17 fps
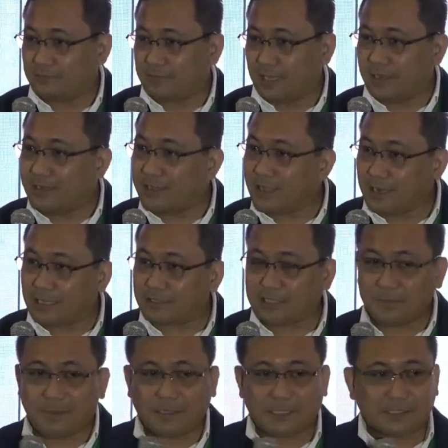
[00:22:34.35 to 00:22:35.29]
The illegal
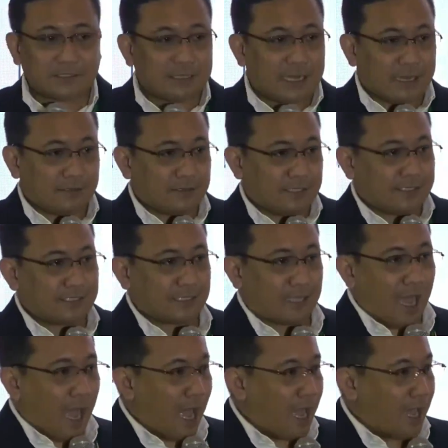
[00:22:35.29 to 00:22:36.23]
activities like
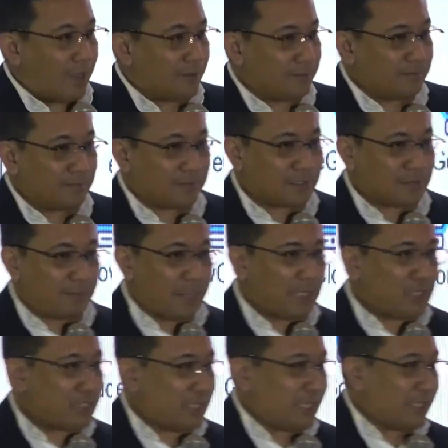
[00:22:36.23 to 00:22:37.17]
scams,
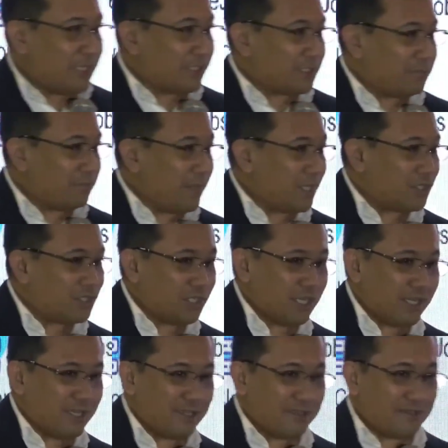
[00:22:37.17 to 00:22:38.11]
phishing,
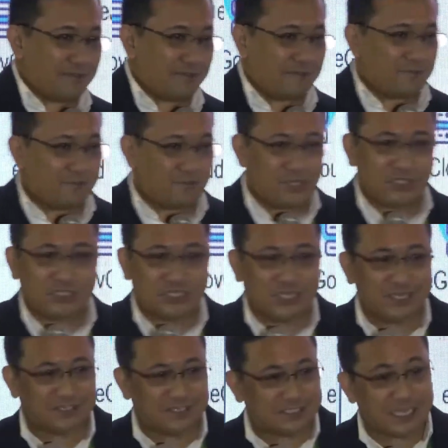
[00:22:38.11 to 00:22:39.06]
smishing,
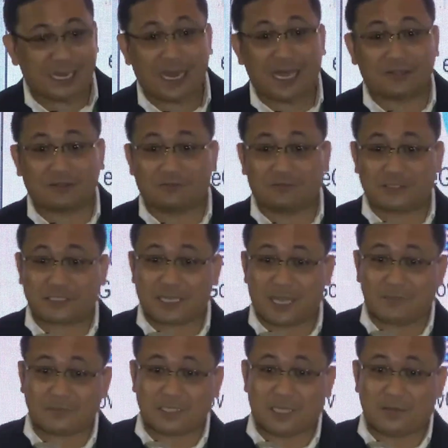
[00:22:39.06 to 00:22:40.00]
vishing, there's a lot of
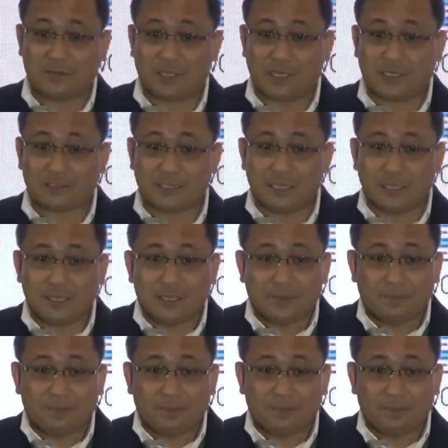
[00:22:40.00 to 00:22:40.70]
scams nowadays.